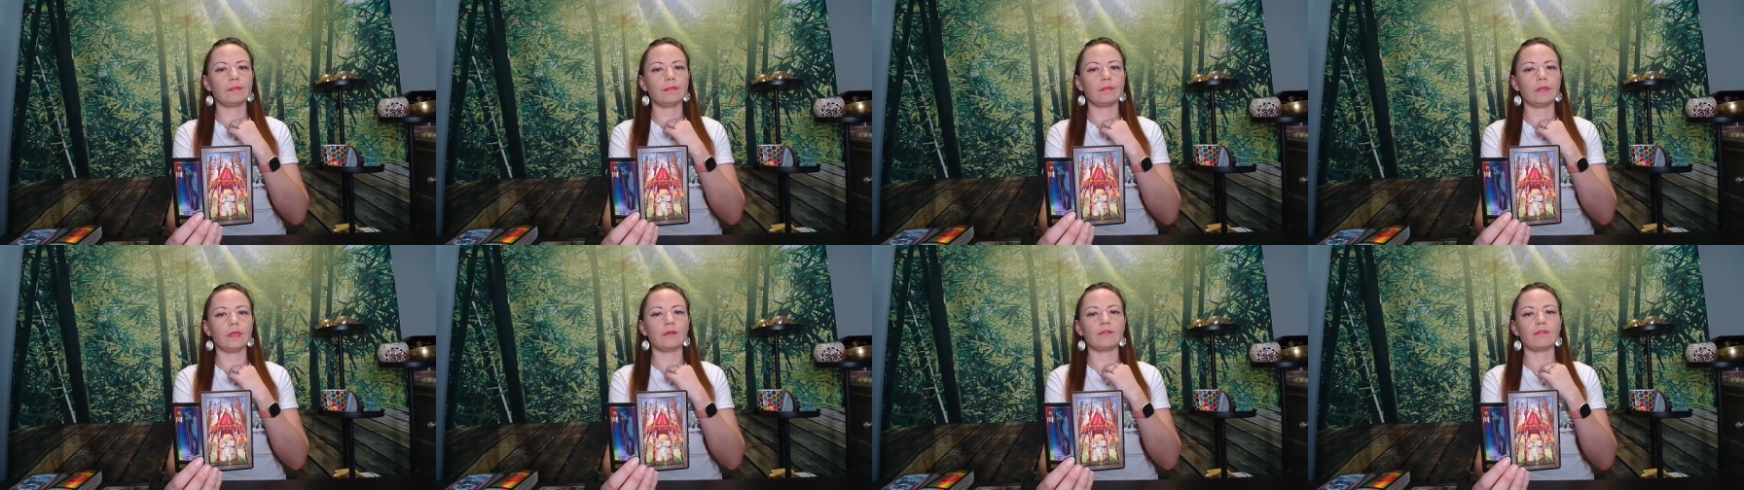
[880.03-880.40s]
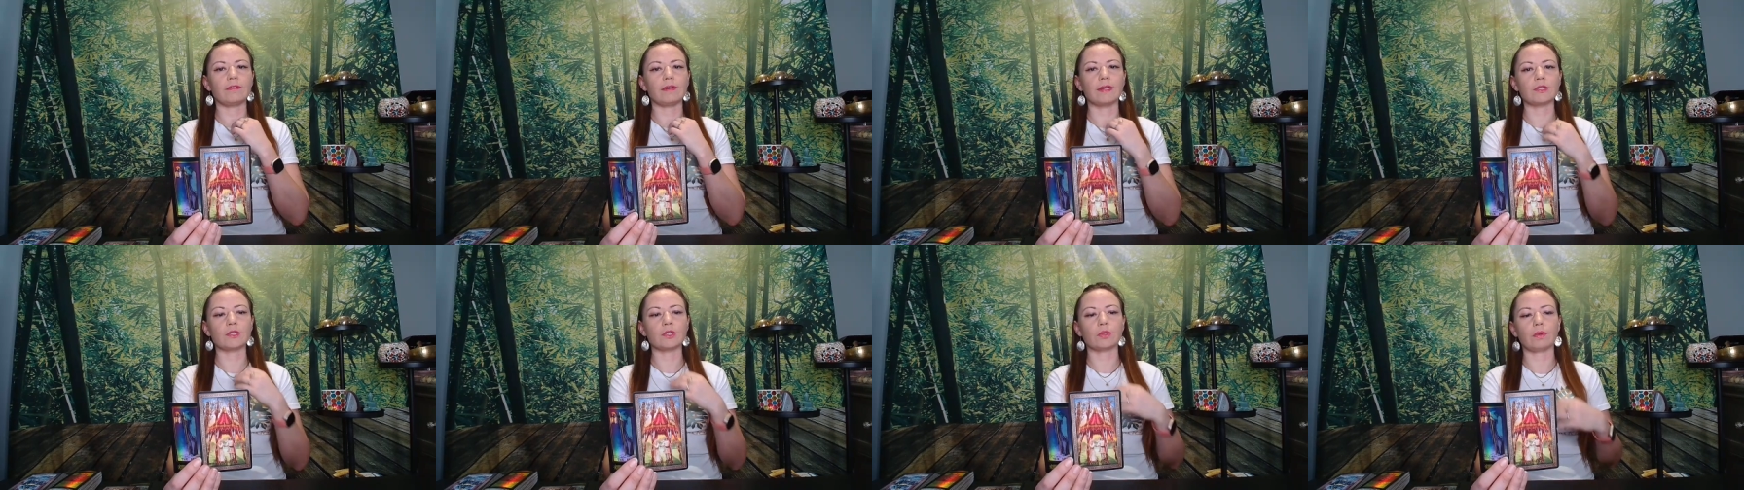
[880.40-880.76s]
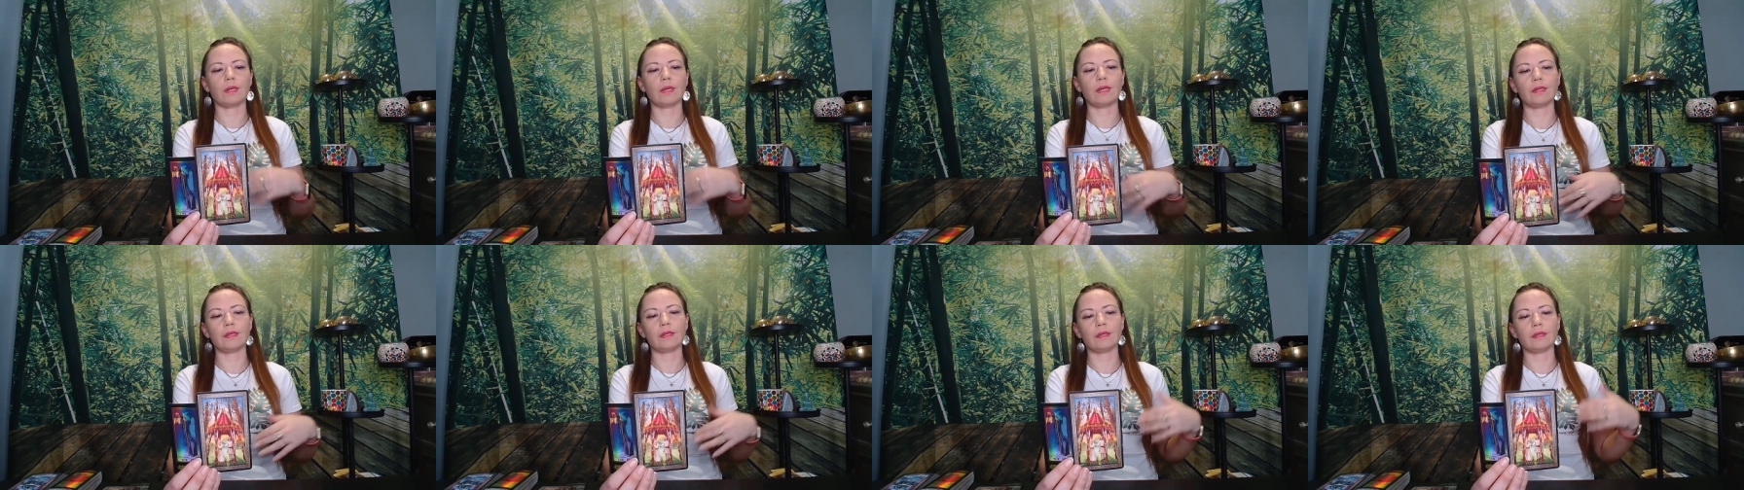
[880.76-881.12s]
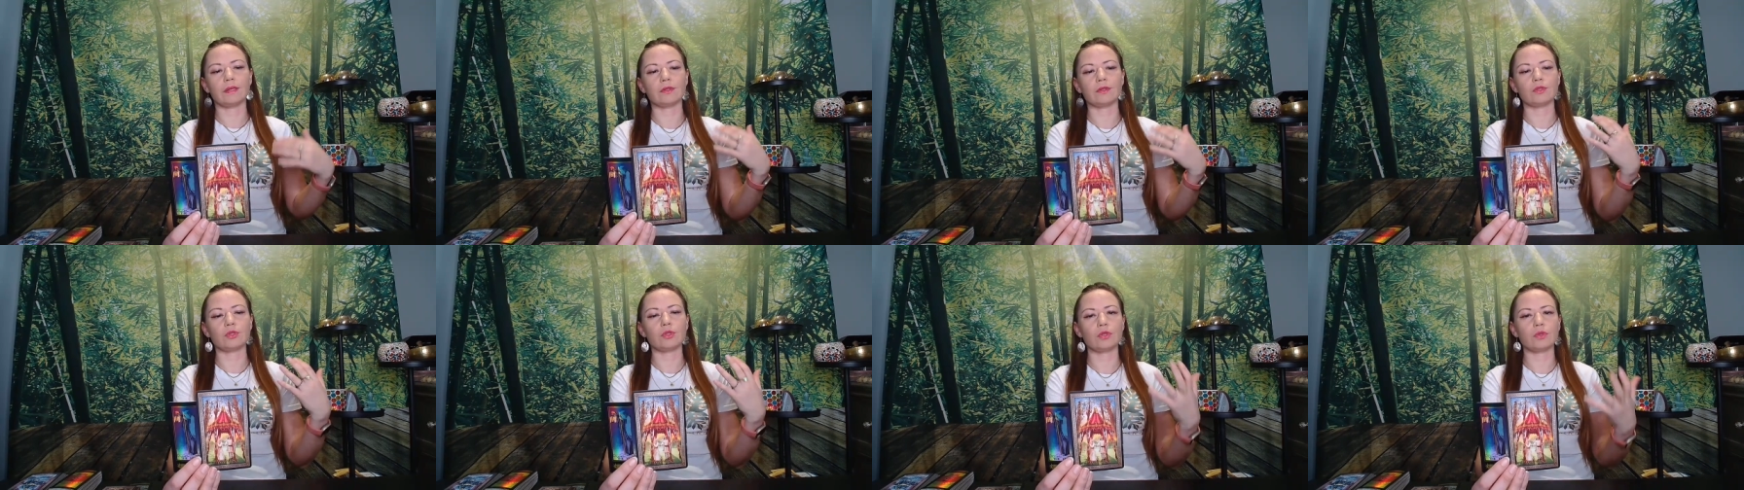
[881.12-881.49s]
infatuated
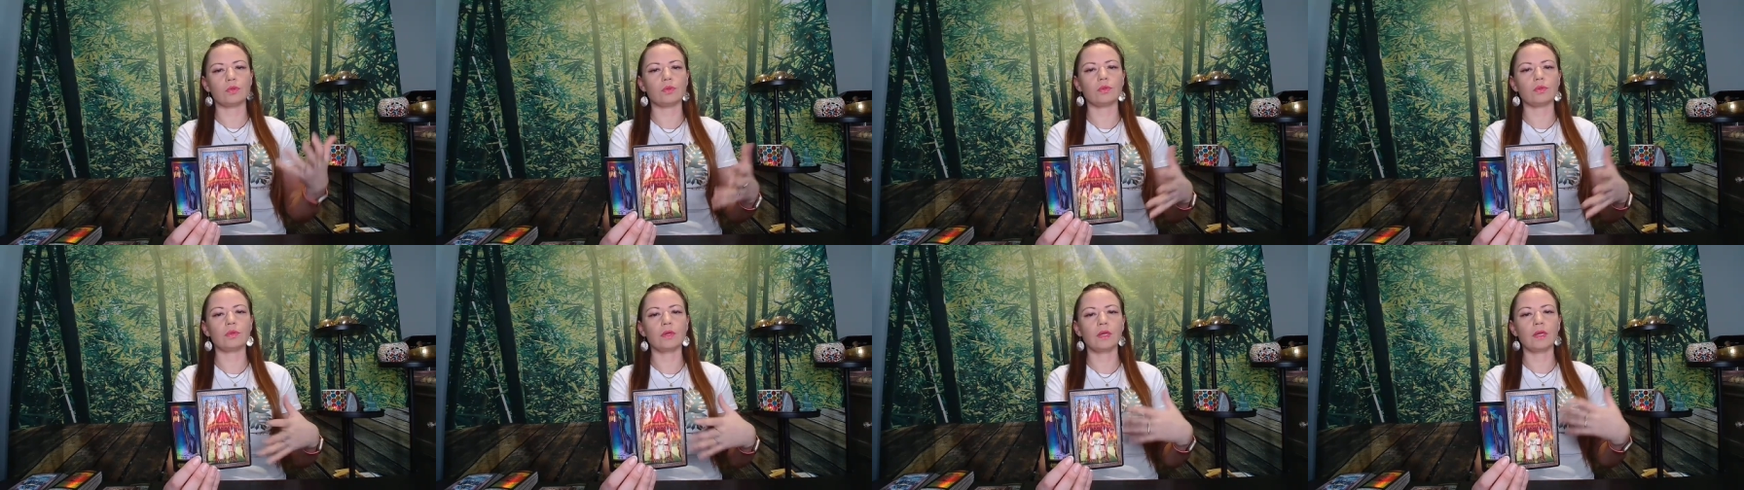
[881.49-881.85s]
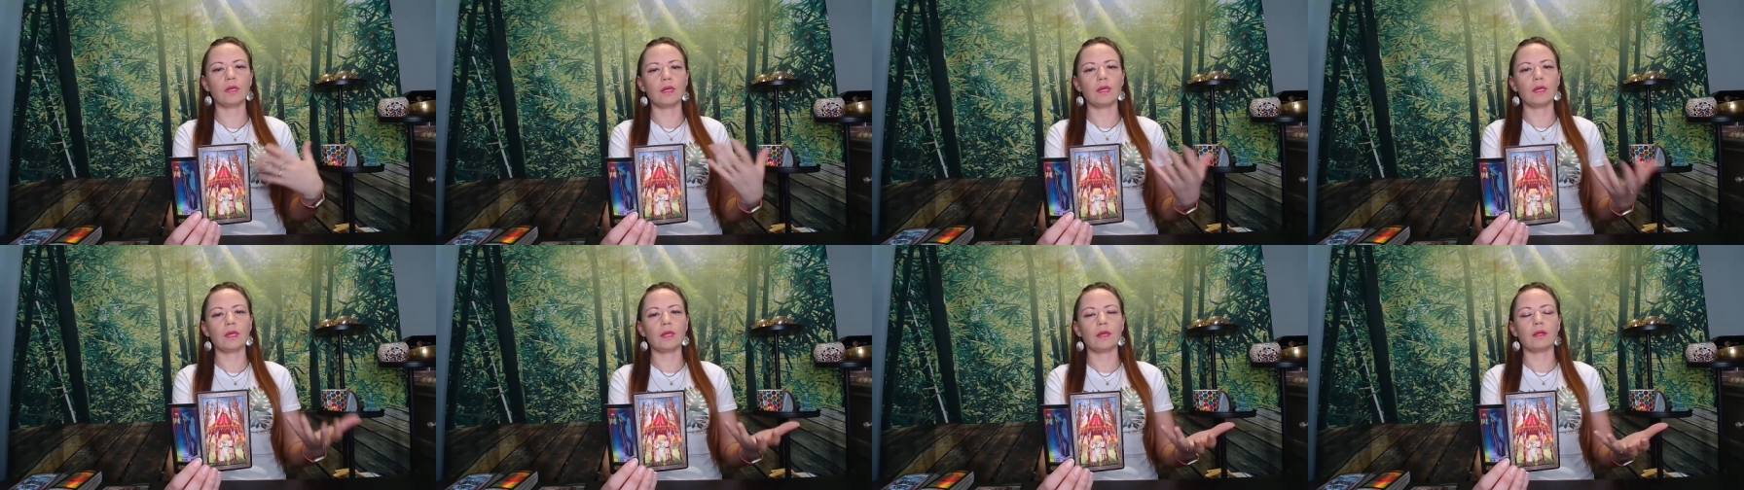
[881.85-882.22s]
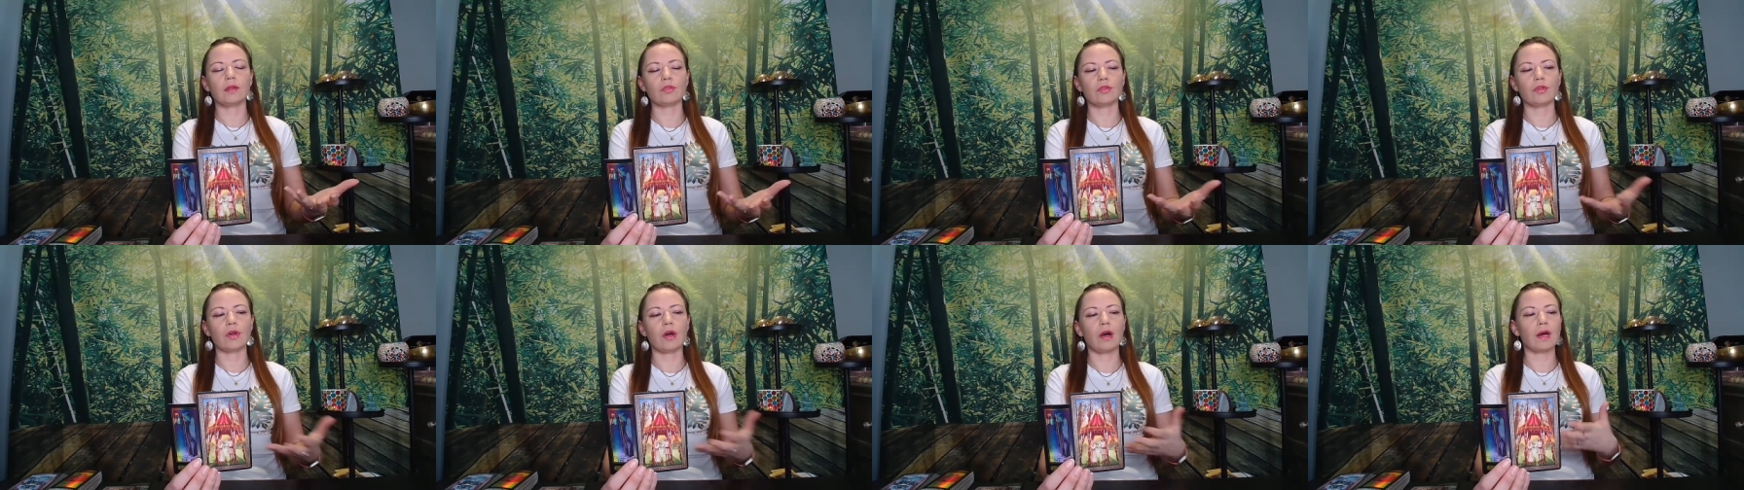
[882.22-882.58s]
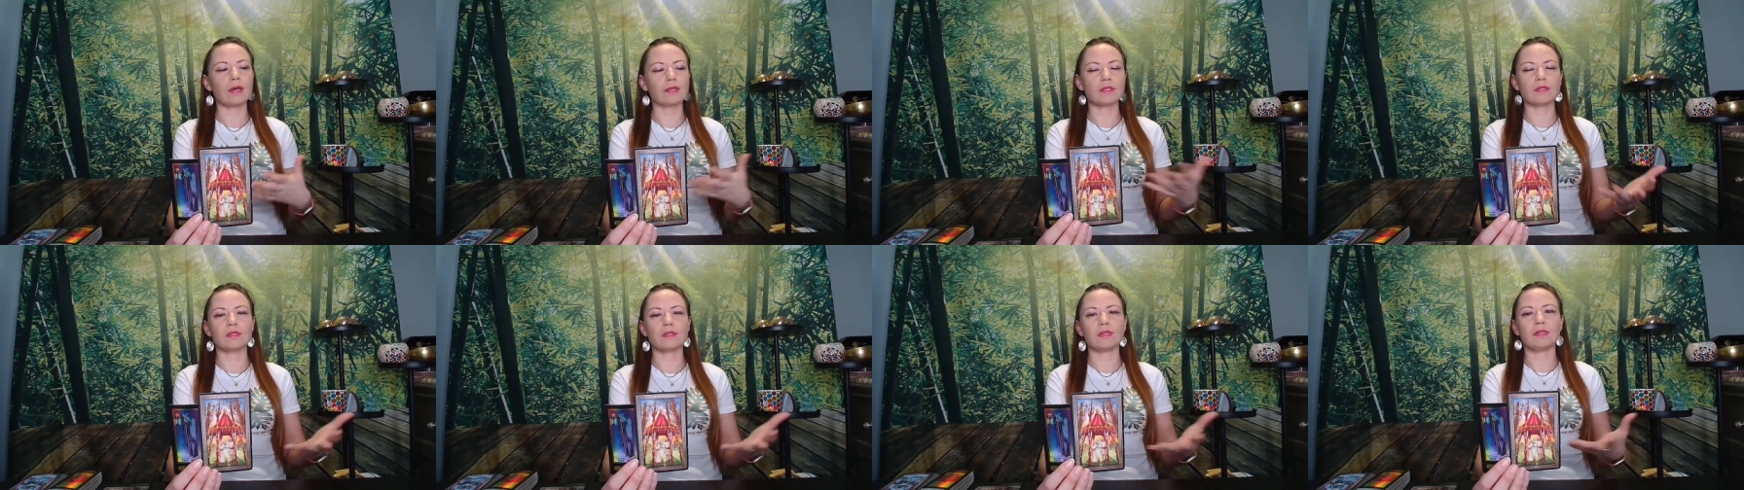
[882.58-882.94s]
and too lost